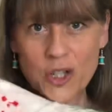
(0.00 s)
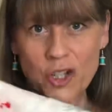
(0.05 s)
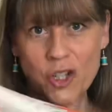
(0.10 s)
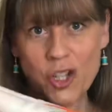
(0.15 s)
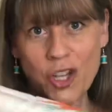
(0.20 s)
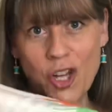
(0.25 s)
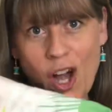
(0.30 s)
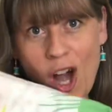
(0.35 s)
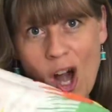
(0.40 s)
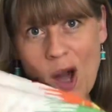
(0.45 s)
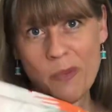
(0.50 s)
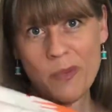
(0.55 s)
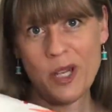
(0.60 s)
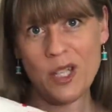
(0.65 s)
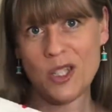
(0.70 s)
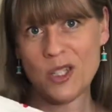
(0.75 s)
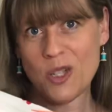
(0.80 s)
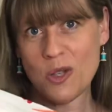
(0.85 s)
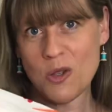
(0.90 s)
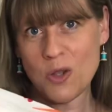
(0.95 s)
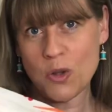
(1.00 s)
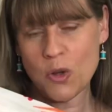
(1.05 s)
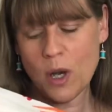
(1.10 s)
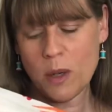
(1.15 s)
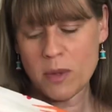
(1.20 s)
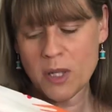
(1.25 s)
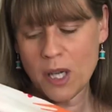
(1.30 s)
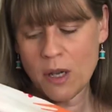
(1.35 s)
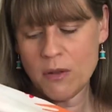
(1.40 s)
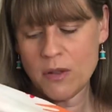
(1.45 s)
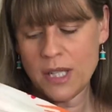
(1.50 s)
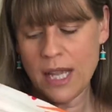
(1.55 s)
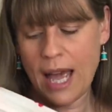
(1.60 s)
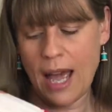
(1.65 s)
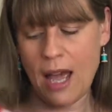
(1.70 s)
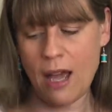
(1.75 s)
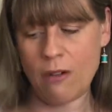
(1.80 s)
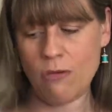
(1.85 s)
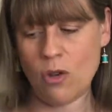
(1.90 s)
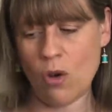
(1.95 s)
the garment so the stripes go
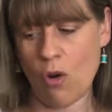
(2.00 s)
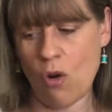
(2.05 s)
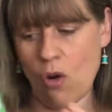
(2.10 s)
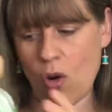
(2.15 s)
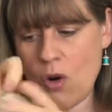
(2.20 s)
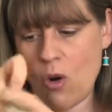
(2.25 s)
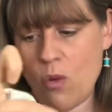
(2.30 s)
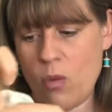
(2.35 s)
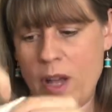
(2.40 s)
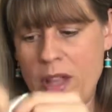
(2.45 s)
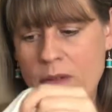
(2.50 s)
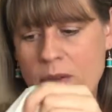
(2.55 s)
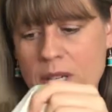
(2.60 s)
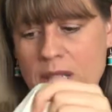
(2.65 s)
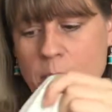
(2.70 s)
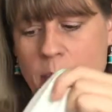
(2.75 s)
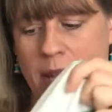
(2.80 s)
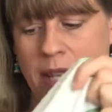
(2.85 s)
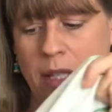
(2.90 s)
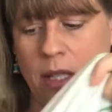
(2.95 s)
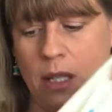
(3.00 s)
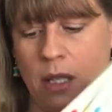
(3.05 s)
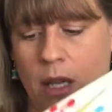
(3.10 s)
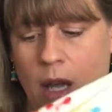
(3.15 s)
down or whether it's meant to